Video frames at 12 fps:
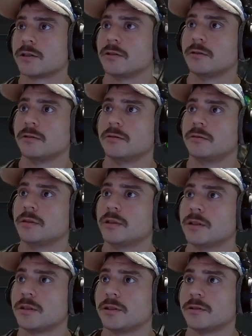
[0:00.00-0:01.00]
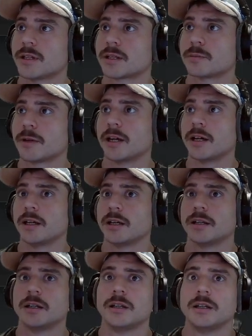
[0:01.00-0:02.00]
to do this
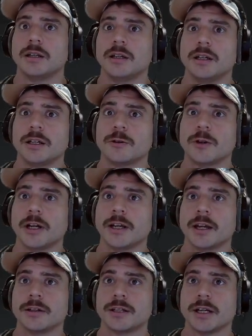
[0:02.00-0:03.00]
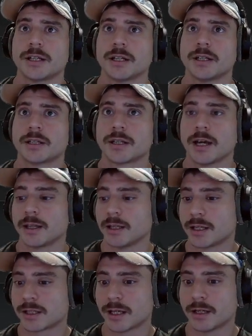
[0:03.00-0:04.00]
by creating annotations at
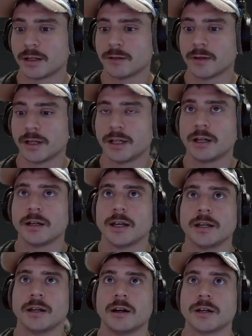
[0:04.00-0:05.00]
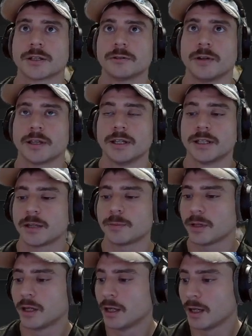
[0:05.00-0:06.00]
the center right here and also at the
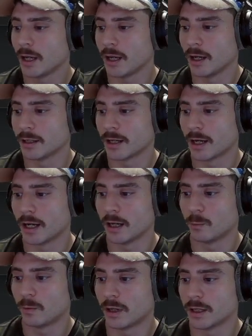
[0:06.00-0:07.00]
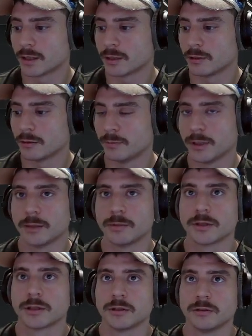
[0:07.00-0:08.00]
tip, and I want to be
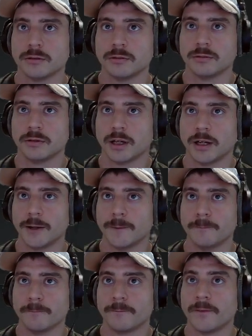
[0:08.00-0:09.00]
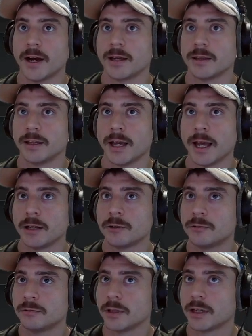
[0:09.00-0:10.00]
able to find the
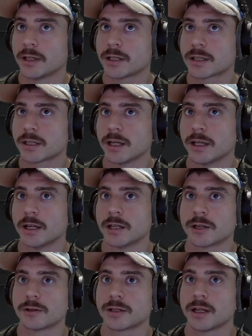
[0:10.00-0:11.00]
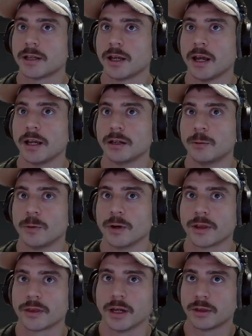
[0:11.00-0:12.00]
angle it is and then associate that angle
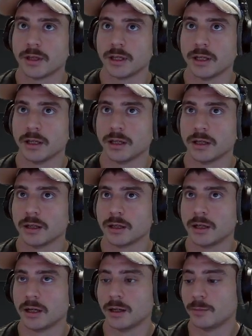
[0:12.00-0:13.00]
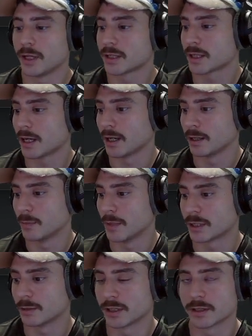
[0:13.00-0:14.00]
with the PSI
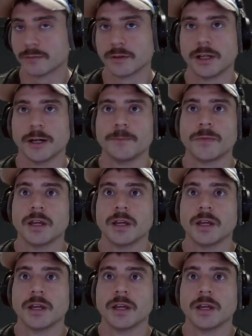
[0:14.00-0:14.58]
measurements over here.